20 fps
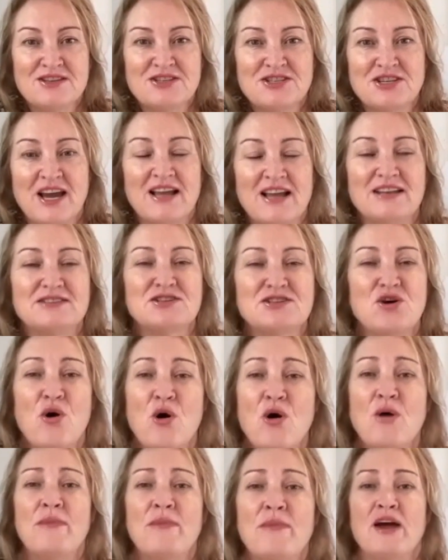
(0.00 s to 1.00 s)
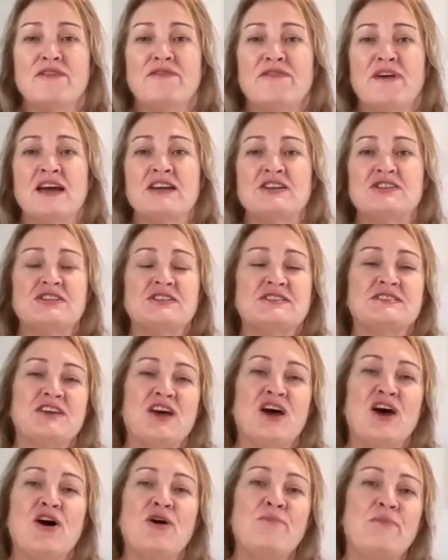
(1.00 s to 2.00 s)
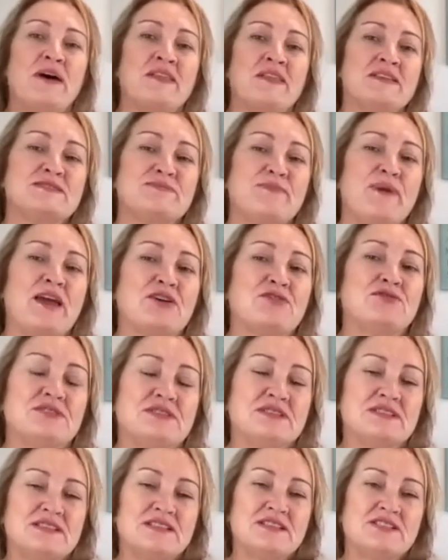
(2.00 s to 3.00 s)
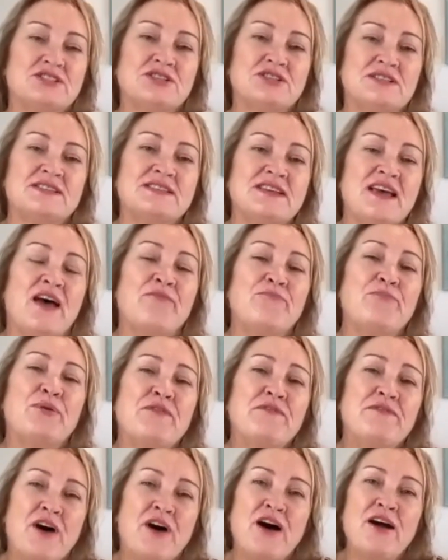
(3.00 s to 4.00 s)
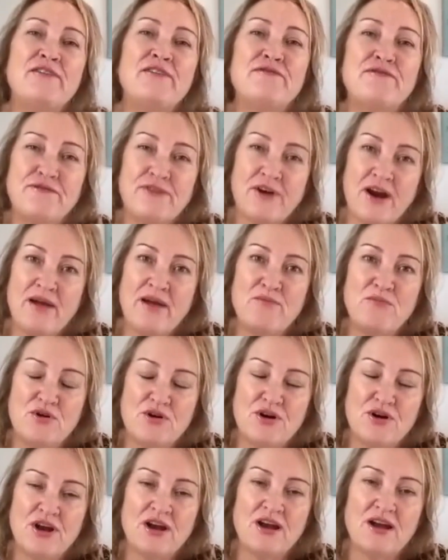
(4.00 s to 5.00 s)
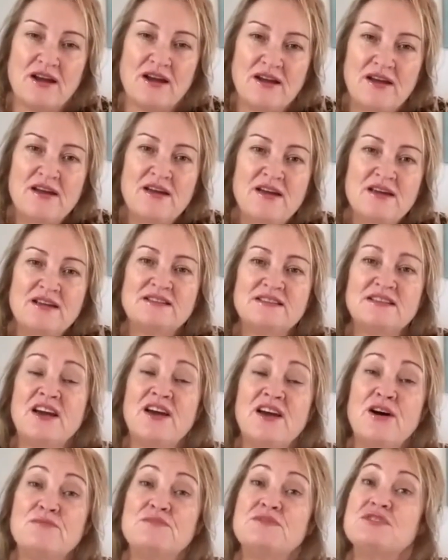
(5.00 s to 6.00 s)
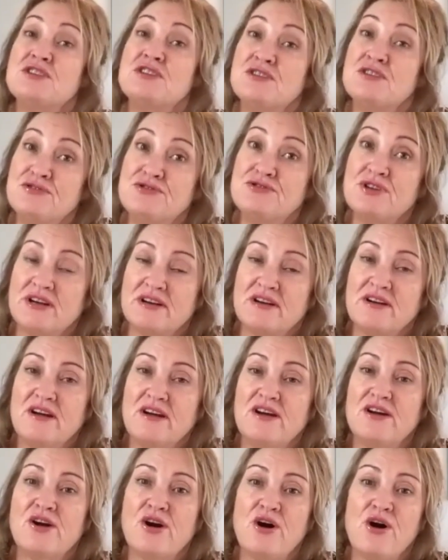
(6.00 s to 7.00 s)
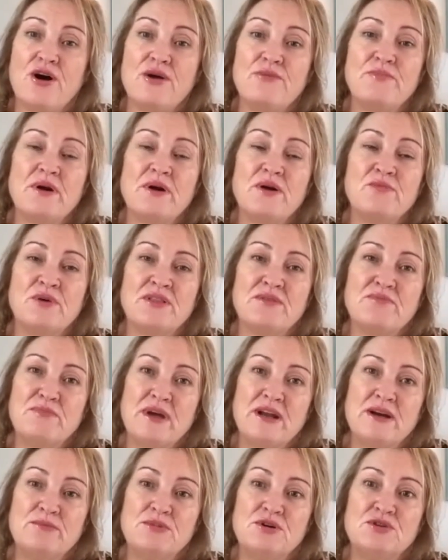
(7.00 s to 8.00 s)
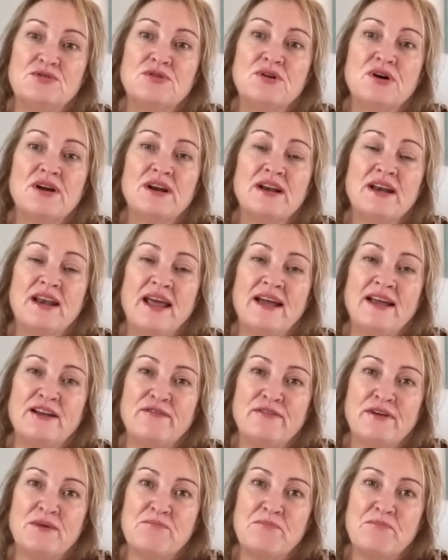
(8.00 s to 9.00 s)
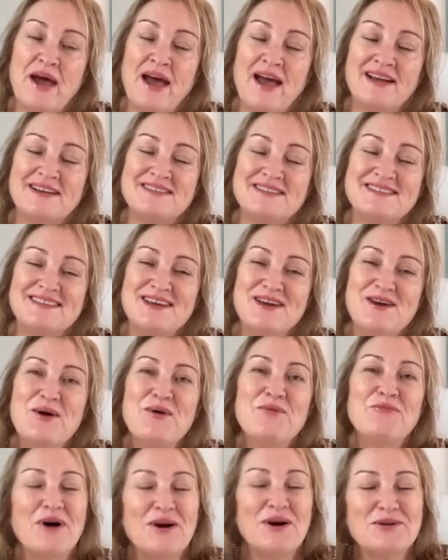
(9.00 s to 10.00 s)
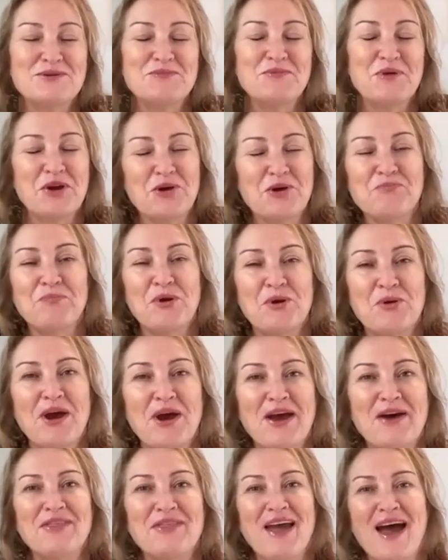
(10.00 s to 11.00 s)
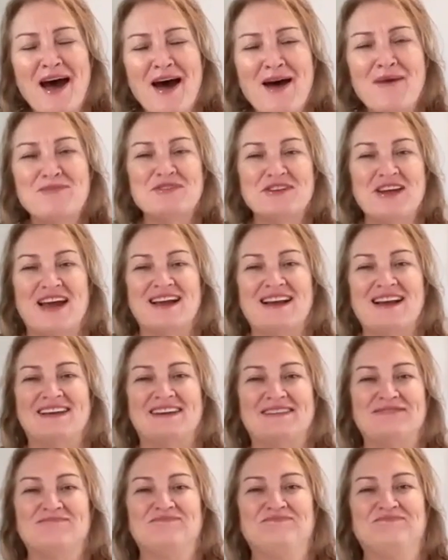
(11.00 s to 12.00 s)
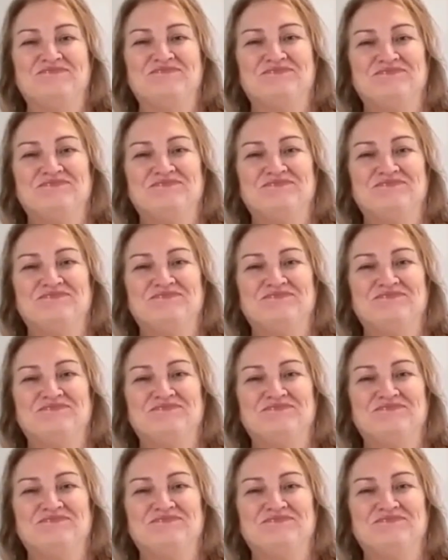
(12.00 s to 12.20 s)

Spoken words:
Jacqueline's core motivation is to help others make good decisions and provide a framework to help children cope with minimal negative impact. Welcome to Pure Health Hub, Jacqueline.